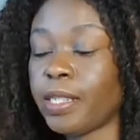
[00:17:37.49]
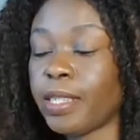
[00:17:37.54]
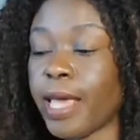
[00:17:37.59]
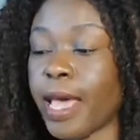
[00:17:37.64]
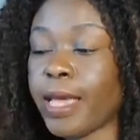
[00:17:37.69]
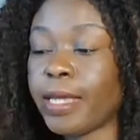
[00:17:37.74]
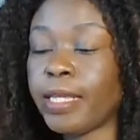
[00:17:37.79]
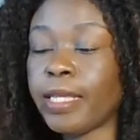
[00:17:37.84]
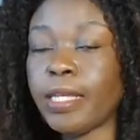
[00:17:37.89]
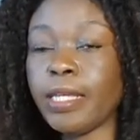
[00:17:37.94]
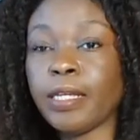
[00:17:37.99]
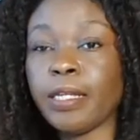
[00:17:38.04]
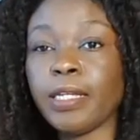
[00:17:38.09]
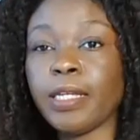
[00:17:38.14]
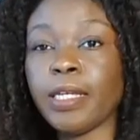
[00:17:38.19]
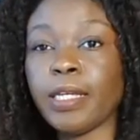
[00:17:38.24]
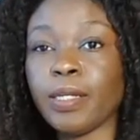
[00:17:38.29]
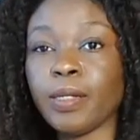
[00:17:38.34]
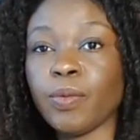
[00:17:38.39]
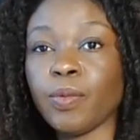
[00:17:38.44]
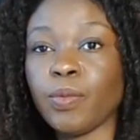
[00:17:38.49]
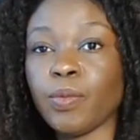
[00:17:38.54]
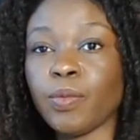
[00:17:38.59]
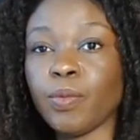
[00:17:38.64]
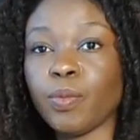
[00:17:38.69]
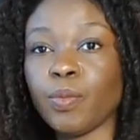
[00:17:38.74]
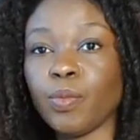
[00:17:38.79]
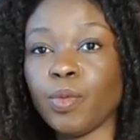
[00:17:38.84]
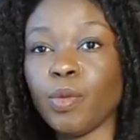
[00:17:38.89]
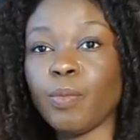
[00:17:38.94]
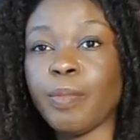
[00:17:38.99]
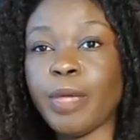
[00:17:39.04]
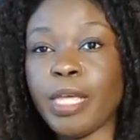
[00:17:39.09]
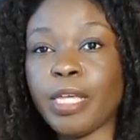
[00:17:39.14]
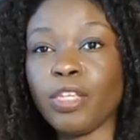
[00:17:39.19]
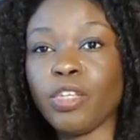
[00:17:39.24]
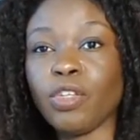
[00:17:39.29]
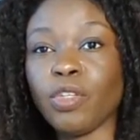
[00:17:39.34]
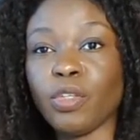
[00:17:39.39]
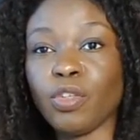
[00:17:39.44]
that healing will
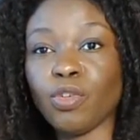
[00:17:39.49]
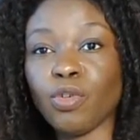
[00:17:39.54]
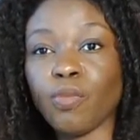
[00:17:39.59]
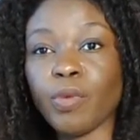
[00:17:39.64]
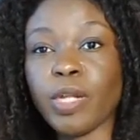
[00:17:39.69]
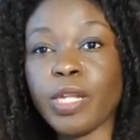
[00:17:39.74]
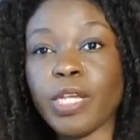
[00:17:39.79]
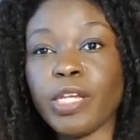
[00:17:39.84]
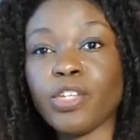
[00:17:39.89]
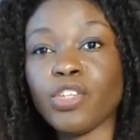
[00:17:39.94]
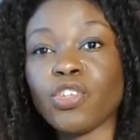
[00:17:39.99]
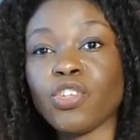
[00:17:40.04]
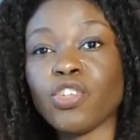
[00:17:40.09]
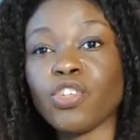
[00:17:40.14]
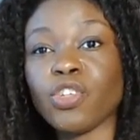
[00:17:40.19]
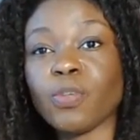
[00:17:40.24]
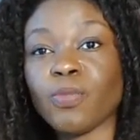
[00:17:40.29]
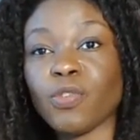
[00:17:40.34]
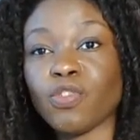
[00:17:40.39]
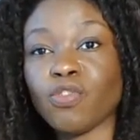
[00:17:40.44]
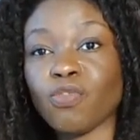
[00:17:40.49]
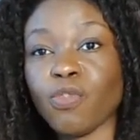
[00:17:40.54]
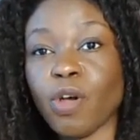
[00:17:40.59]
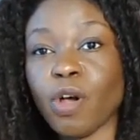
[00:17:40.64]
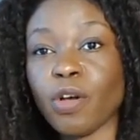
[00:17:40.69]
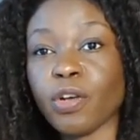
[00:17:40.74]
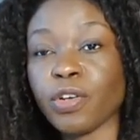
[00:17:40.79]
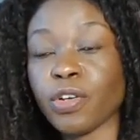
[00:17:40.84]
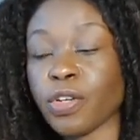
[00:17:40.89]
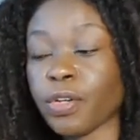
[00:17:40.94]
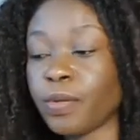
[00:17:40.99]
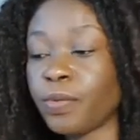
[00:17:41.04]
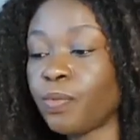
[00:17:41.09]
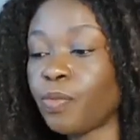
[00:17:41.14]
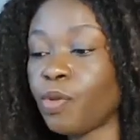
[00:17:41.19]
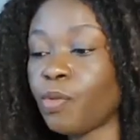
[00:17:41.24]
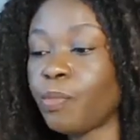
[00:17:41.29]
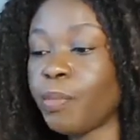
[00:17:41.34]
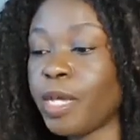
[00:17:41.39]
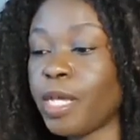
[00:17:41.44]
make your relationship stronger,
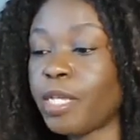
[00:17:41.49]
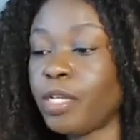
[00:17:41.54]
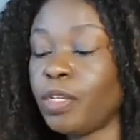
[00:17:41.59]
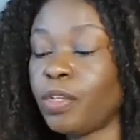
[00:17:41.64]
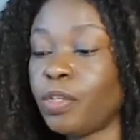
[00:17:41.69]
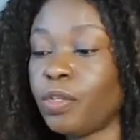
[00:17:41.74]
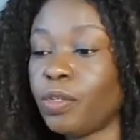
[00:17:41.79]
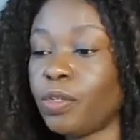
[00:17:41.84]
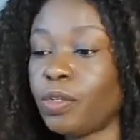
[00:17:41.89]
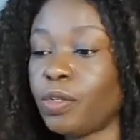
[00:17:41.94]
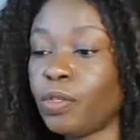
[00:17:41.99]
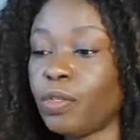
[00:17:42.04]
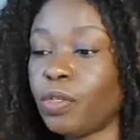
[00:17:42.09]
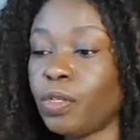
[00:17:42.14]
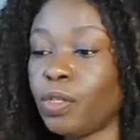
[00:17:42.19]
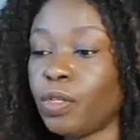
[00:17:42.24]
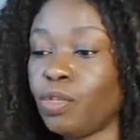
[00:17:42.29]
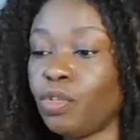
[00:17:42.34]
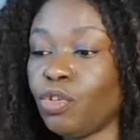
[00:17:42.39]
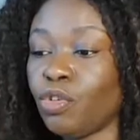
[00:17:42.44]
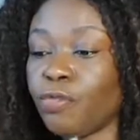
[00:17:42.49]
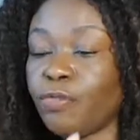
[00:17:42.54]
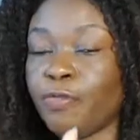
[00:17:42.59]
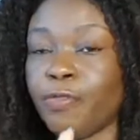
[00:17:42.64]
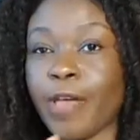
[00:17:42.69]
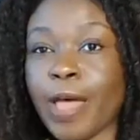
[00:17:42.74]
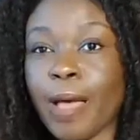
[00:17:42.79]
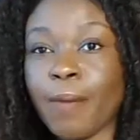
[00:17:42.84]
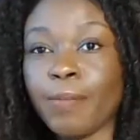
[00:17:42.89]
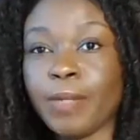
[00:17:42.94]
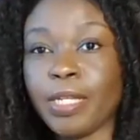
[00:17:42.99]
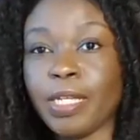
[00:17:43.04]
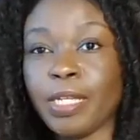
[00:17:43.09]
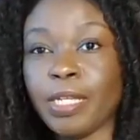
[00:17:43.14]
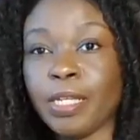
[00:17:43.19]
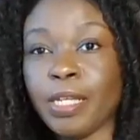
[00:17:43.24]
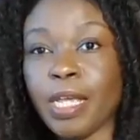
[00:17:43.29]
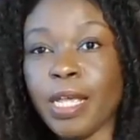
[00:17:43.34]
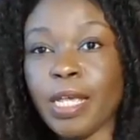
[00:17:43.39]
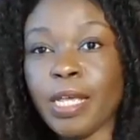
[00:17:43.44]
will make your
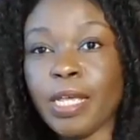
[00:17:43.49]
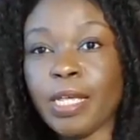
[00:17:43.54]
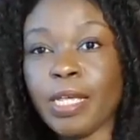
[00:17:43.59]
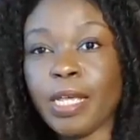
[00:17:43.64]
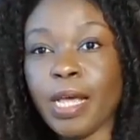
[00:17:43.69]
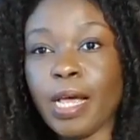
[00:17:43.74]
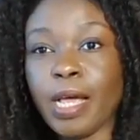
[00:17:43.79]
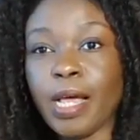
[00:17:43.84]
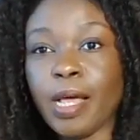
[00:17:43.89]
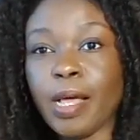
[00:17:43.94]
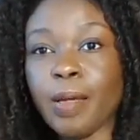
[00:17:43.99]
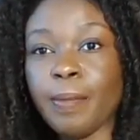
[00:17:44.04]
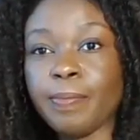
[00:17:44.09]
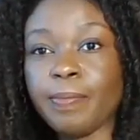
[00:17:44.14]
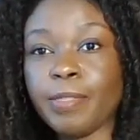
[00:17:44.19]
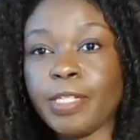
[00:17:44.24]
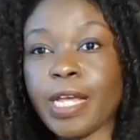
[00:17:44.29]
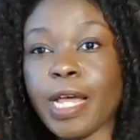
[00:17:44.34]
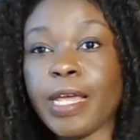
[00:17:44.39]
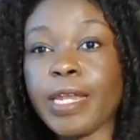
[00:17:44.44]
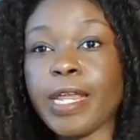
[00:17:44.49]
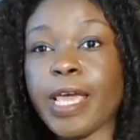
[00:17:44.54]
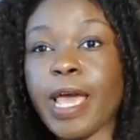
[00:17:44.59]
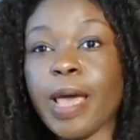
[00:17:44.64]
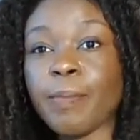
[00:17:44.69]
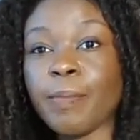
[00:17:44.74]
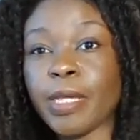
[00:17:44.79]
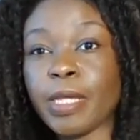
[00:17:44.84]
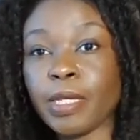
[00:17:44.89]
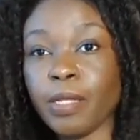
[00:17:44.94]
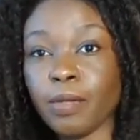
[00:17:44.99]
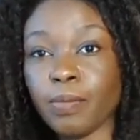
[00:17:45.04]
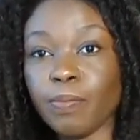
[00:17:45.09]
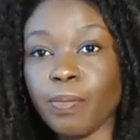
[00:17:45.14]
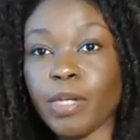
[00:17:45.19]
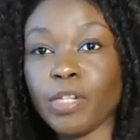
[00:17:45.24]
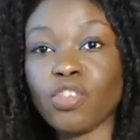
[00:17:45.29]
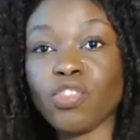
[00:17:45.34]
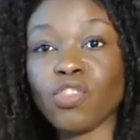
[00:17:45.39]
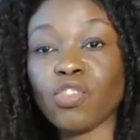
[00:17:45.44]
family dynamic
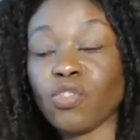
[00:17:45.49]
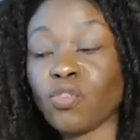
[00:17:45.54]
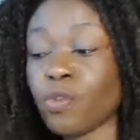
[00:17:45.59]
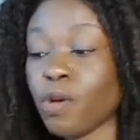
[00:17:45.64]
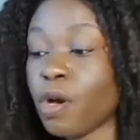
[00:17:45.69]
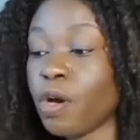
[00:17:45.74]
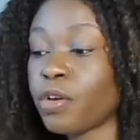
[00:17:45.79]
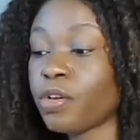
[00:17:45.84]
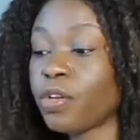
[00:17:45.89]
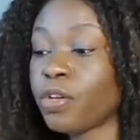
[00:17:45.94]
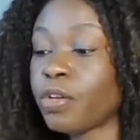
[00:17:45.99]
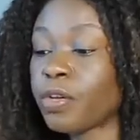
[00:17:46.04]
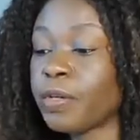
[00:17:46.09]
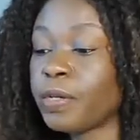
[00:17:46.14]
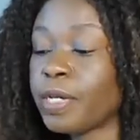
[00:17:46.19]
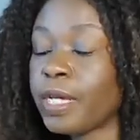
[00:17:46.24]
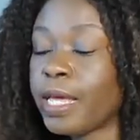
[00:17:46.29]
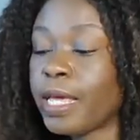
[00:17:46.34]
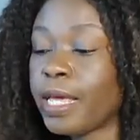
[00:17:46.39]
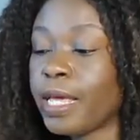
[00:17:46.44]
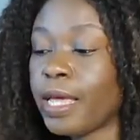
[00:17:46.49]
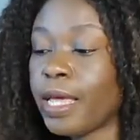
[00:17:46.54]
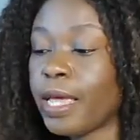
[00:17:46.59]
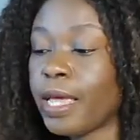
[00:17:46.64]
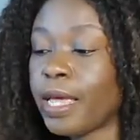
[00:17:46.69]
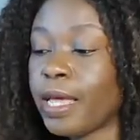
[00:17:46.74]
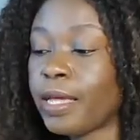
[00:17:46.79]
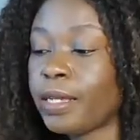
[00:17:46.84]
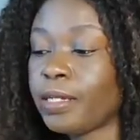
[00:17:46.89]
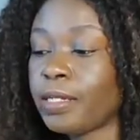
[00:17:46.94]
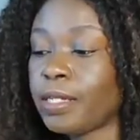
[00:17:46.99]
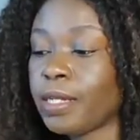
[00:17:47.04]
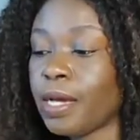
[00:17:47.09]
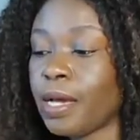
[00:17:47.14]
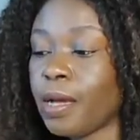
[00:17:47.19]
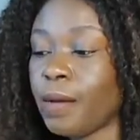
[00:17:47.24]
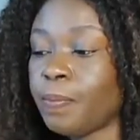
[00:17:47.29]
much stronger. And